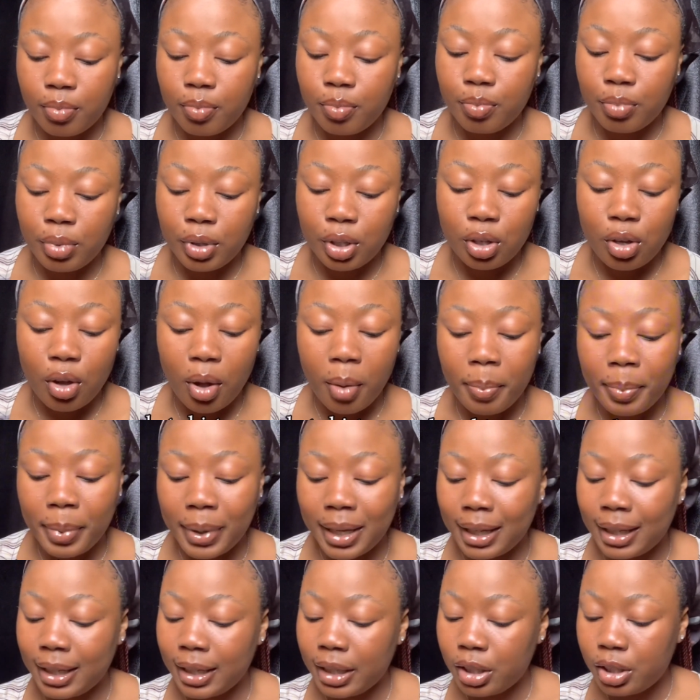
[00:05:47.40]
Bring your
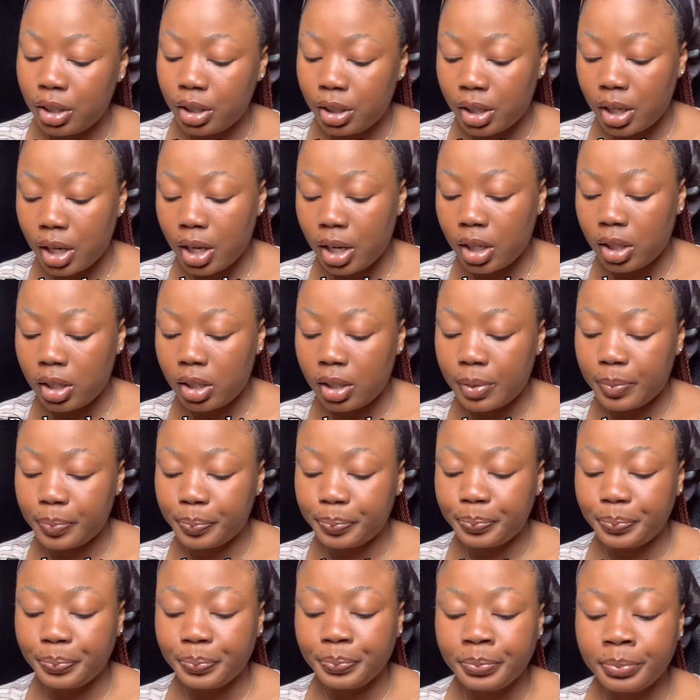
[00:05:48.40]
pocket shirts.
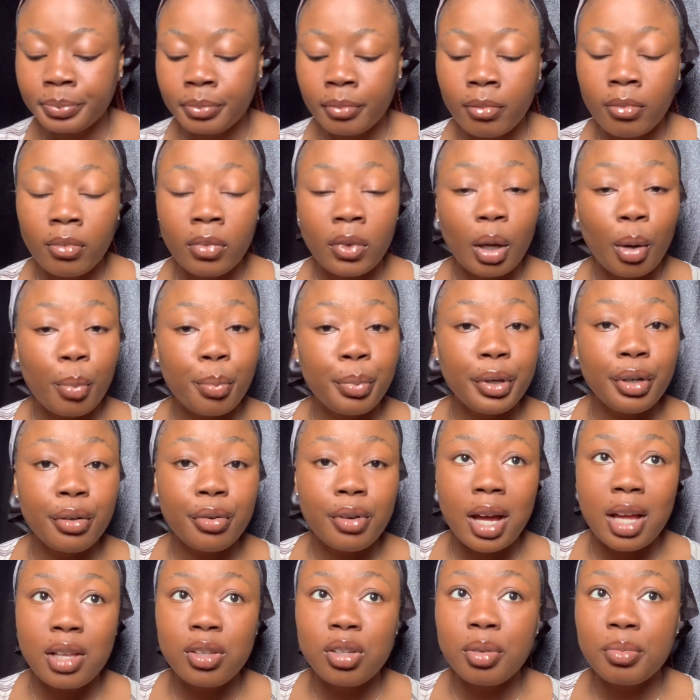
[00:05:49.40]
Bring
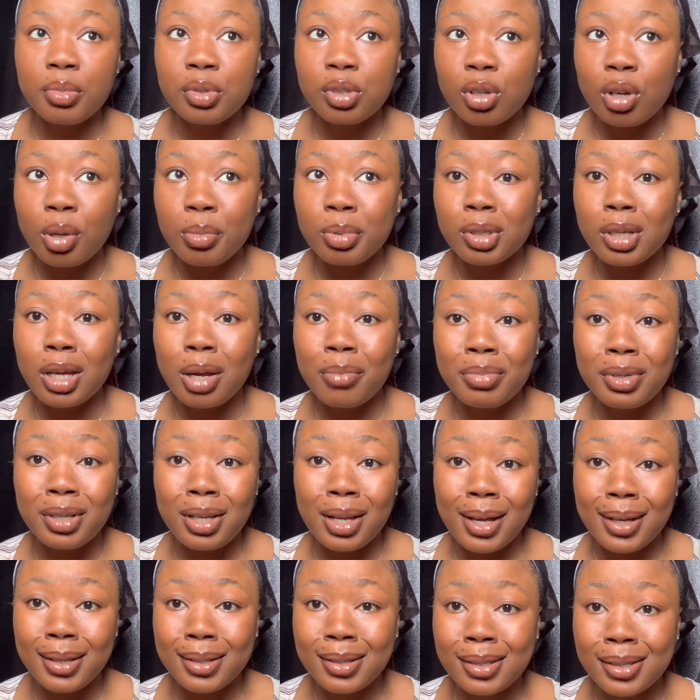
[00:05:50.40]
random tops, it can be
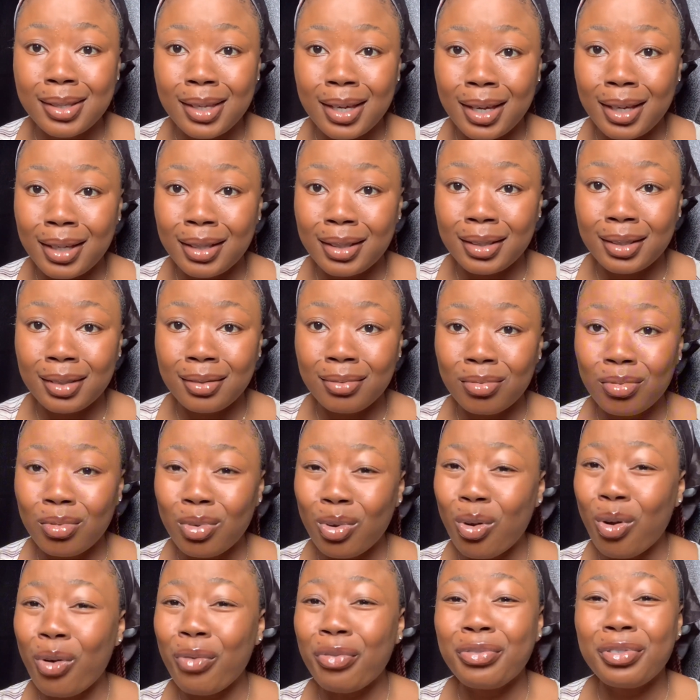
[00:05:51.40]
like ten
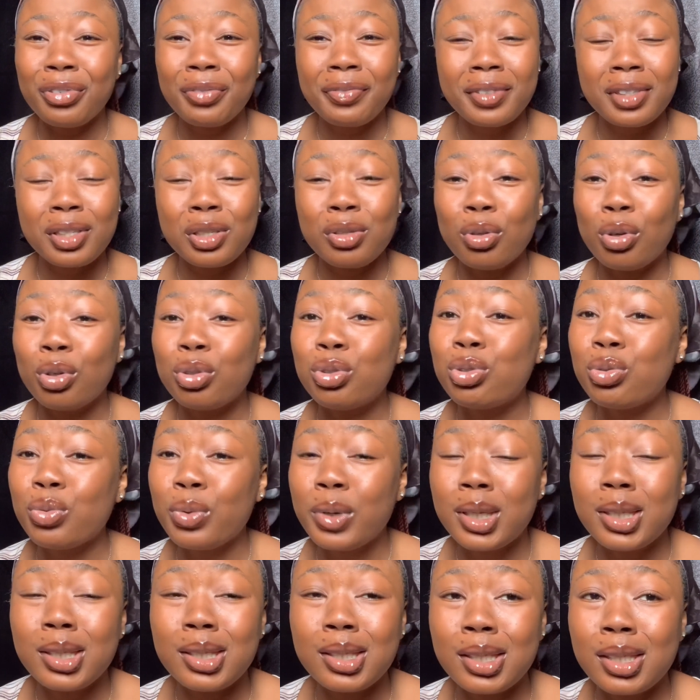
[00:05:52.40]
or fifteen or
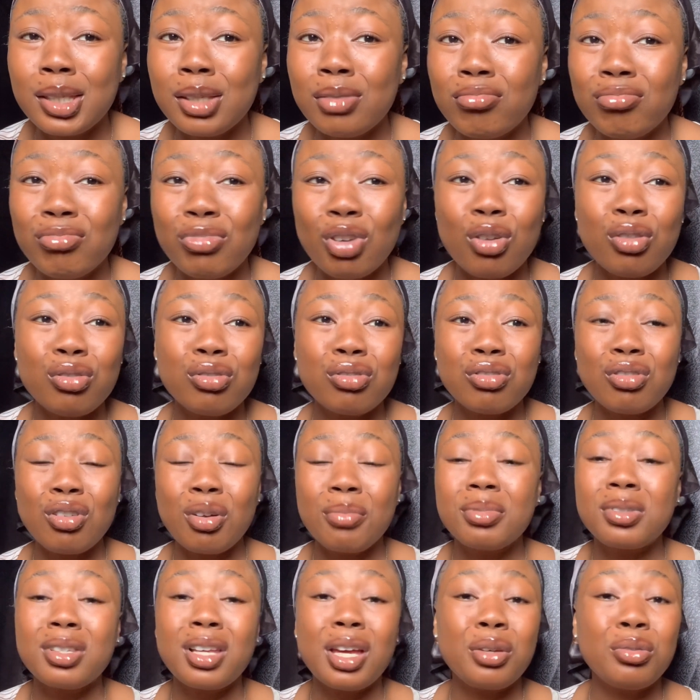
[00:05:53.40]
twenty, those
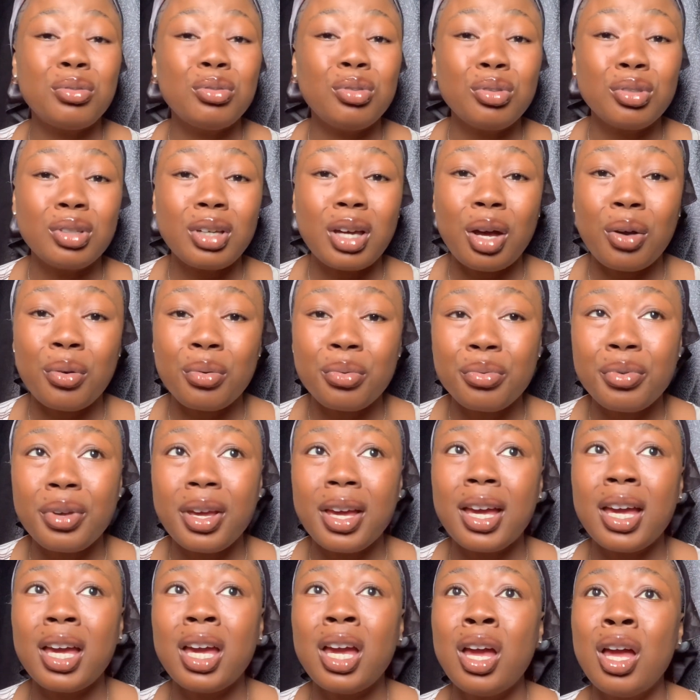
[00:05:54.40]
tops that you know you can
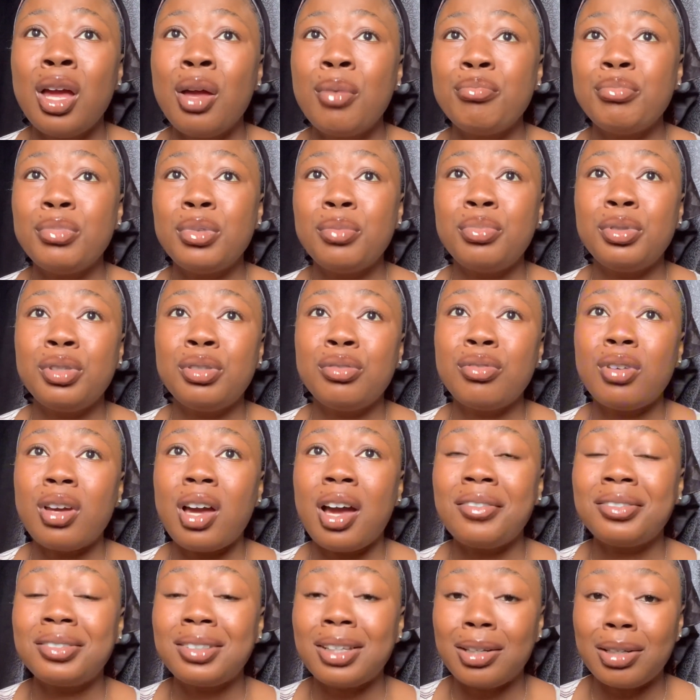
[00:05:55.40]
wear maybe
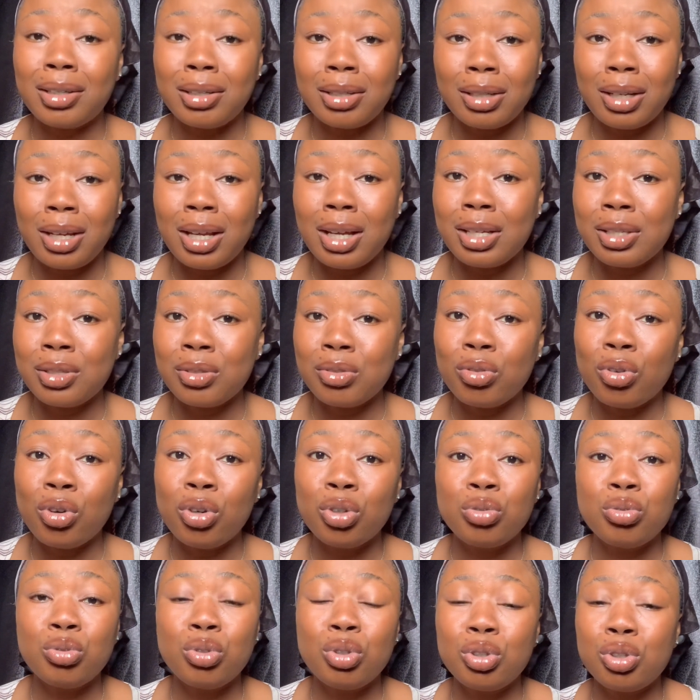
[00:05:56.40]
after class, or
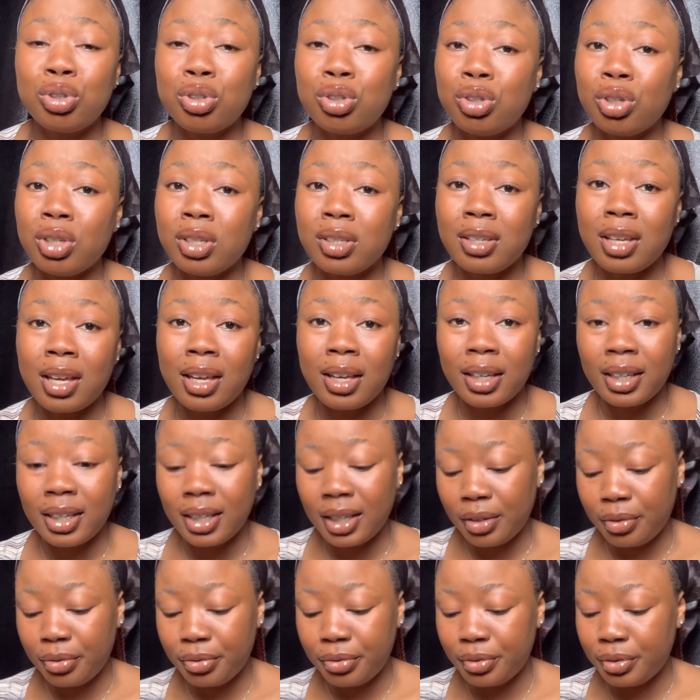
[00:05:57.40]
you want to just go and
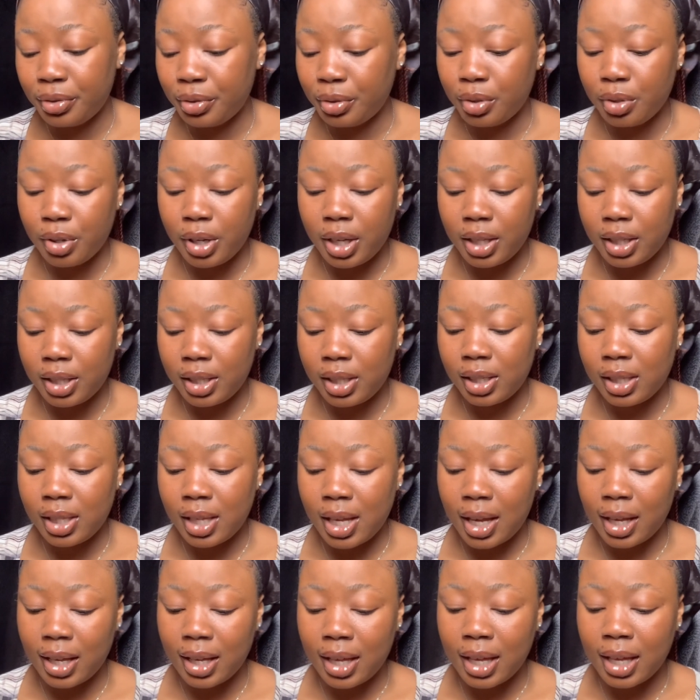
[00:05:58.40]
get food or anything
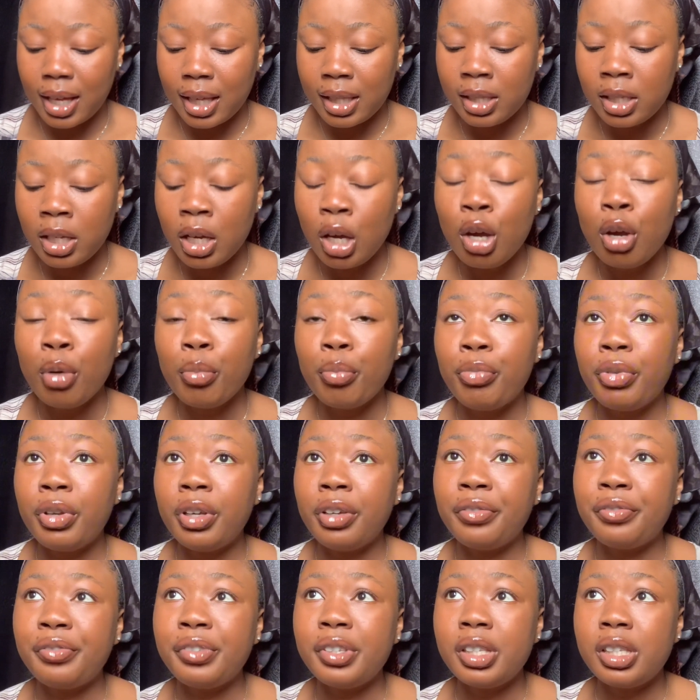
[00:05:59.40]
like that.
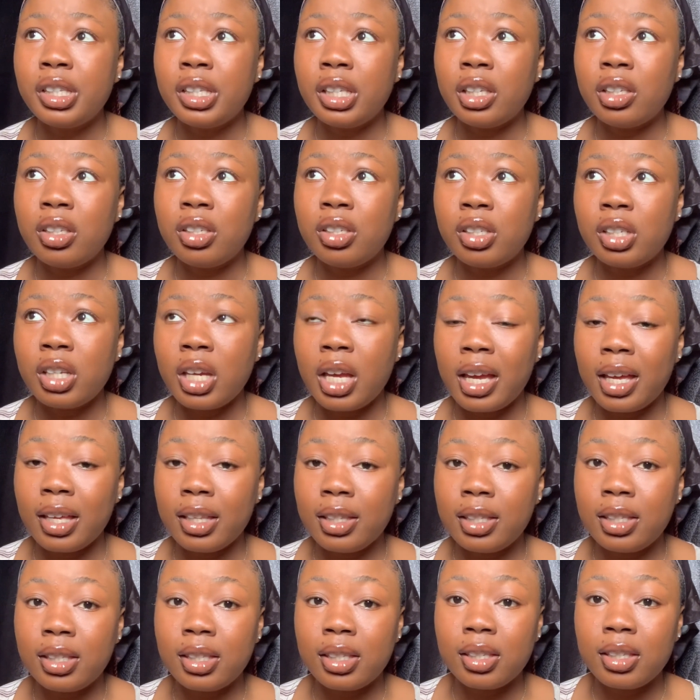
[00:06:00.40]
Bring vintage
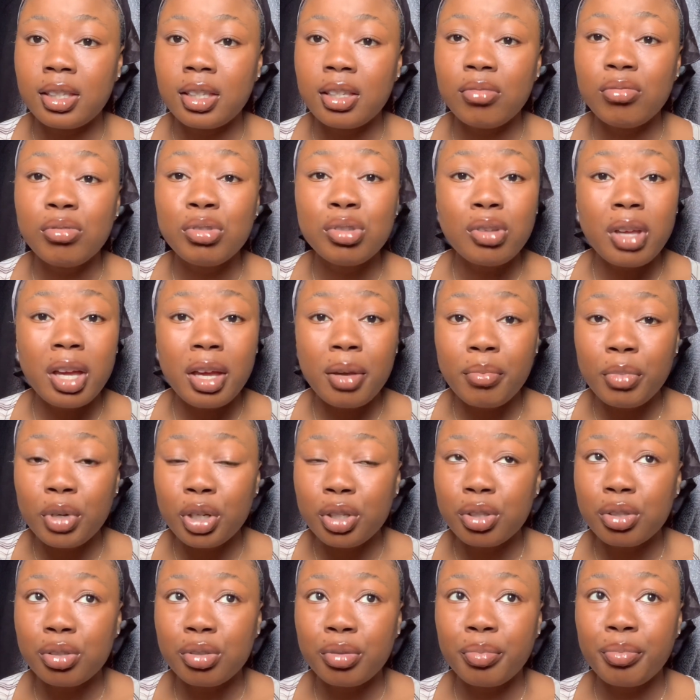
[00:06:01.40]
shirts. It's not a must to